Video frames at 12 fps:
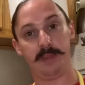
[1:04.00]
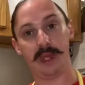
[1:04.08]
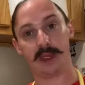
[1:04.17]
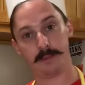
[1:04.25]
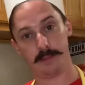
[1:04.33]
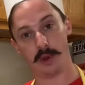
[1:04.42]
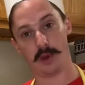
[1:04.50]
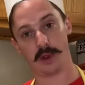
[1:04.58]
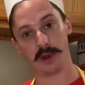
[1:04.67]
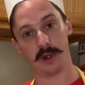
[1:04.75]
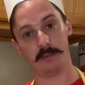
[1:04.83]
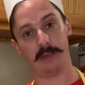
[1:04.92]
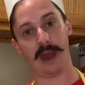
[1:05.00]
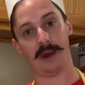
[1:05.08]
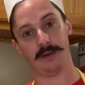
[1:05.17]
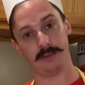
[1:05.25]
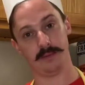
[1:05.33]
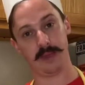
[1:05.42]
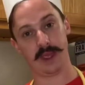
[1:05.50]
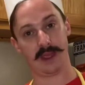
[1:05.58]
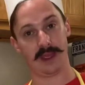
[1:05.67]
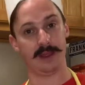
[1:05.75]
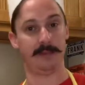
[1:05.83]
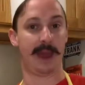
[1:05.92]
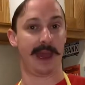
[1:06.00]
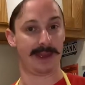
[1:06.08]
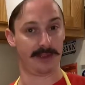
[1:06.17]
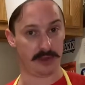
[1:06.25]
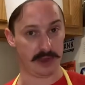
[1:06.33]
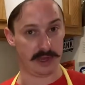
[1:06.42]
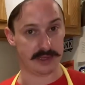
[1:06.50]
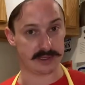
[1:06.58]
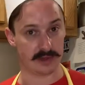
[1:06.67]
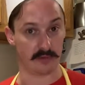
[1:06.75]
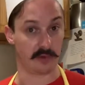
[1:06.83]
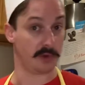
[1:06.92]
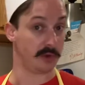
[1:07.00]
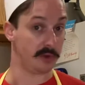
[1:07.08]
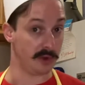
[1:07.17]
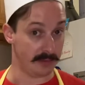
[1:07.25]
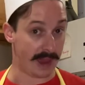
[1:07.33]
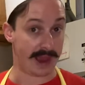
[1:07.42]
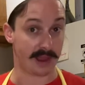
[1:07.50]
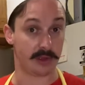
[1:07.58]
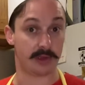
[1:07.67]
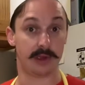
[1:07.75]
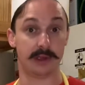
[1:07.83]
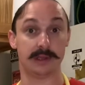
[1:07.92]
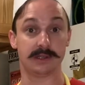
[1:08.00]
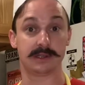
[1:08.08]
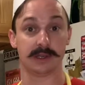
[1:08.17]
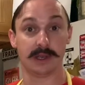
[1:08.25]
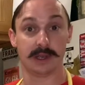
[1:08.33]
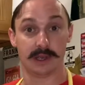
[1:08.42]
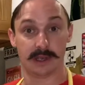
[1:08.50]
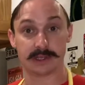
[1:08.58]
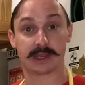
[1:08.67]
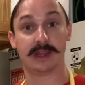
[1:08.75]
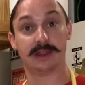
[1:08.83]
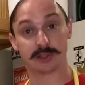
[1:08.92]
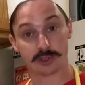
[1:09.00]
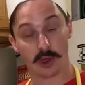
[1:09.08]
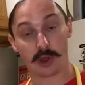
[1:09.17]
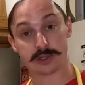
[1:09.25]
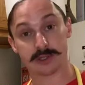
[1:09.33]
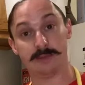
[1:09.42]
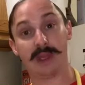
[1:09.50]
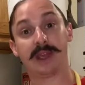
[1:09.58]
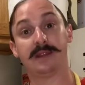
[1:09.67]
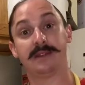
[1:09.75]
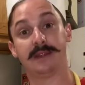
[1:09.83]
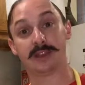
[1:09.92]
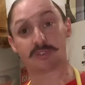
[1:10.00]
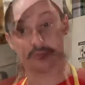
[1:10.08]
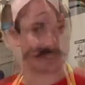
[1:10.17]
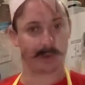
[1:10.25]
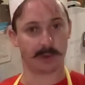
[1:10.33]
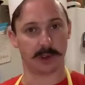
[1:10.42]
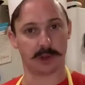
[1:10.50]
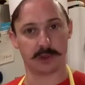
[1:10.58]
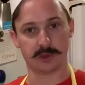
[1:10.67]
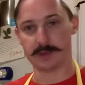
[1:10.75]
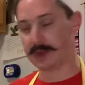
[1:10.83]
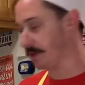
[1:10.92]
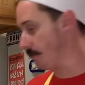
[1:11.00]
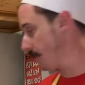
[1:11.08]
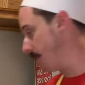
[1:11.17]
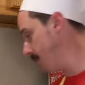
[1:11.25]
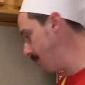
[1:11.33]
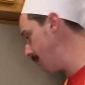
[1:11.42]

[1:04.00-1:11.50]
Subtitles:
big part about making the mac and cheese, a really good mac and cheese, is again the sauce and making the nice. First thing we want to do is make the roux.